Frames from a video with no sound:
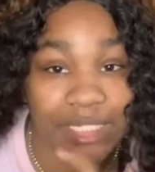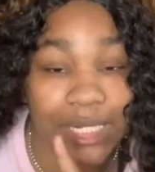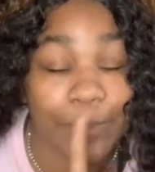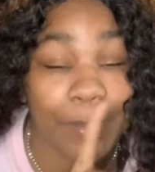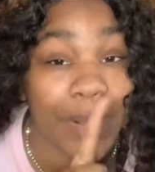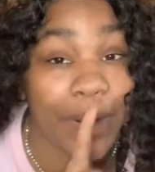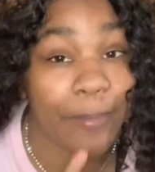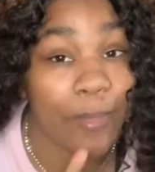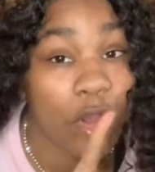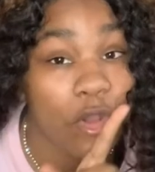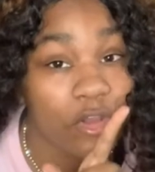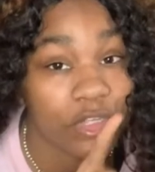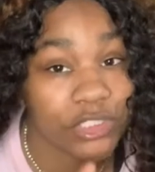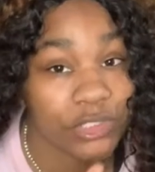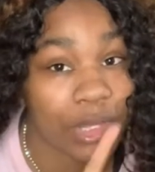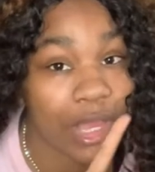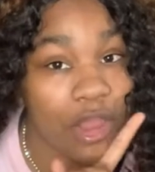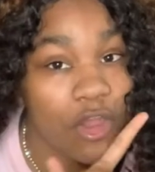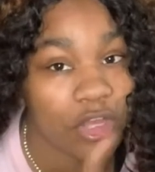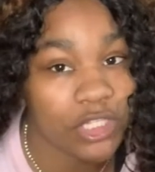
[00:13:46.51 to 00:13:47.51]
But I also
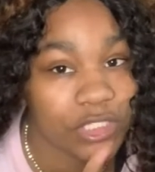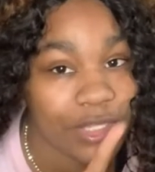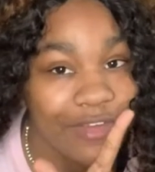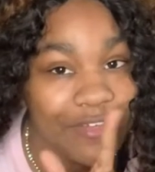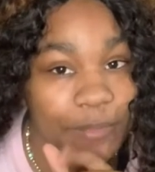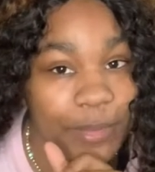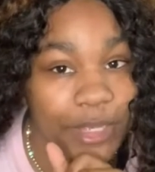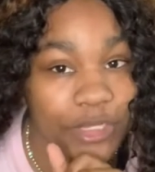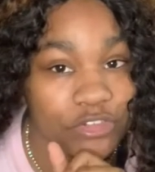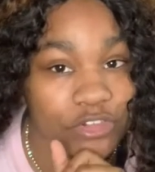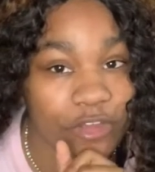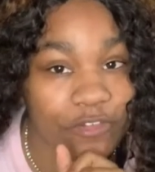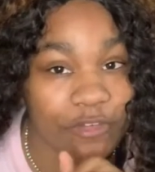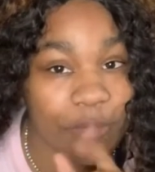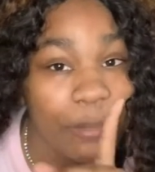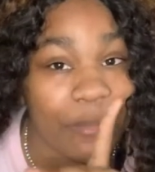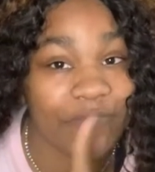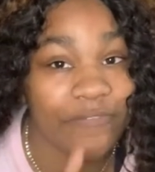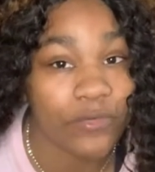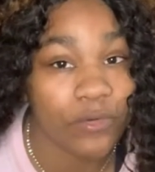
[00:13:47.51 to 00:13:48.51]
have a picture of it
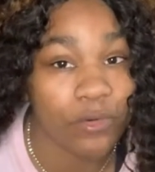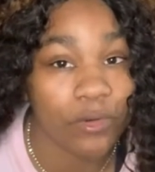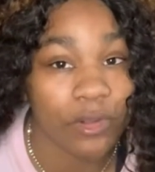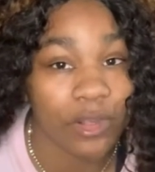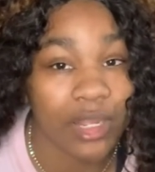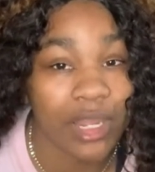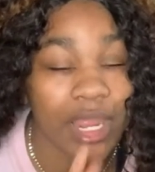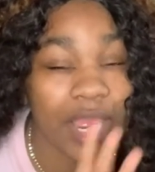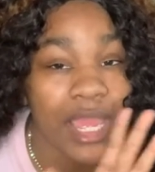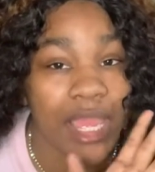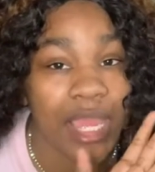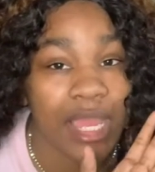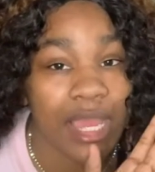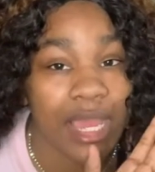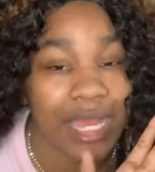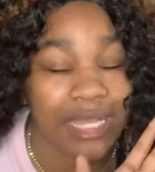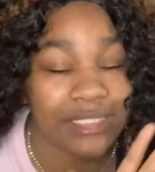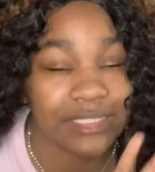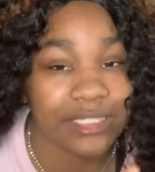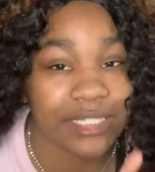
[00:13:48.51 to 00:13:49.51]
before
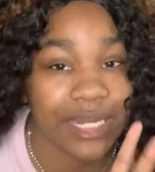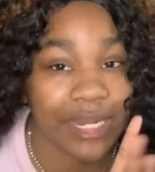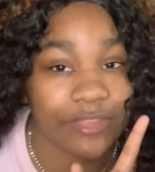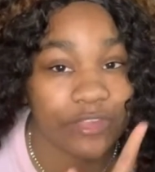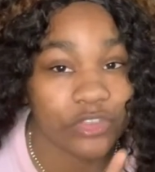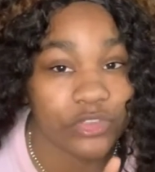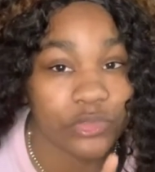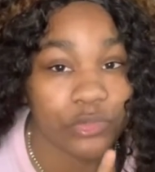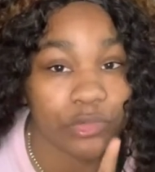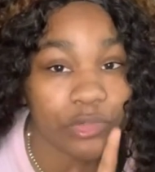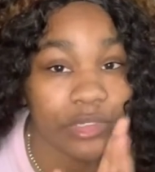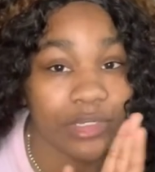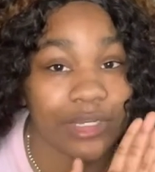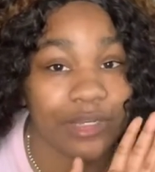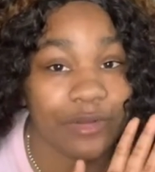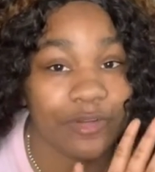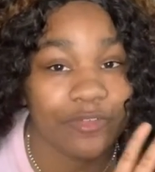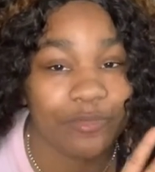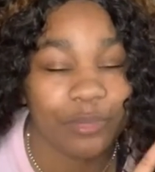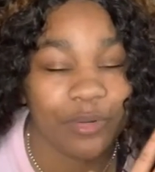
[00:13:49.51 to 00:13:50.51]
I took it at the store
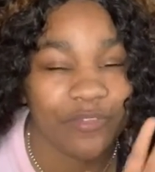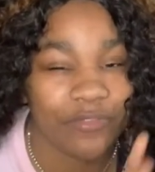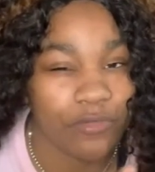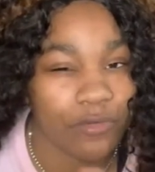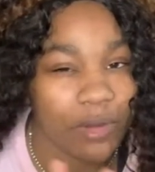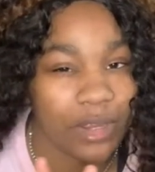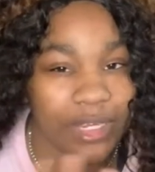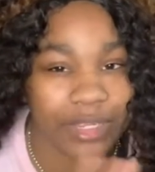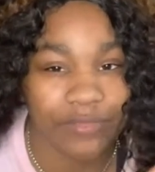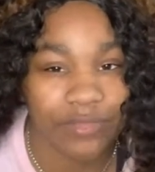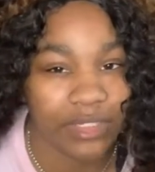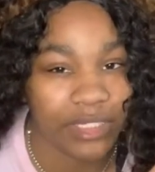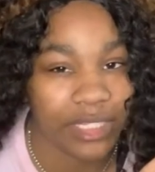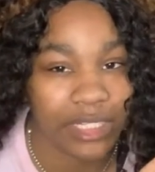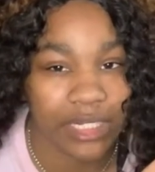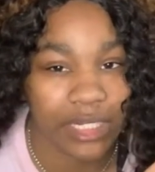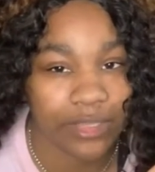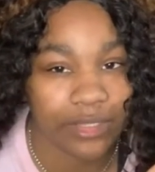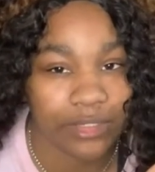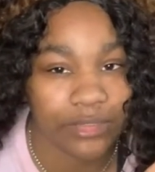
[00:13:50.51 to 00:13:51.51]
of before I even did
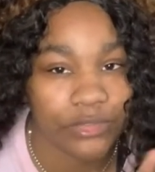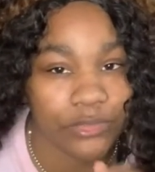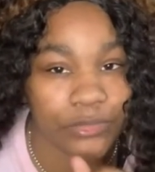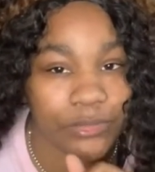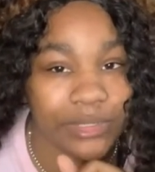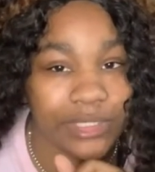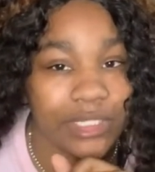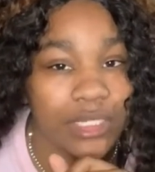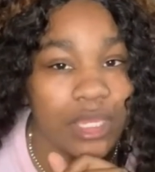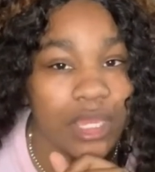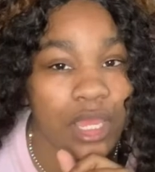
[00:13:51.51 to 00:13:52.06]
anything to it.